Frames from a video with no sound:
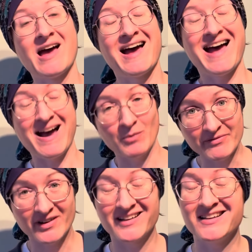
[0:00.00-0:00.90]

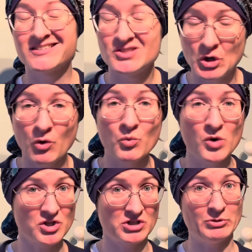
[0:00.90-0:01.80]
However, it's not
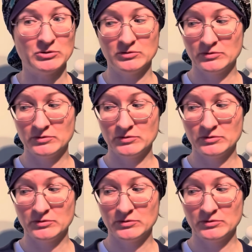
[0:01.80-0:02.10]
washable,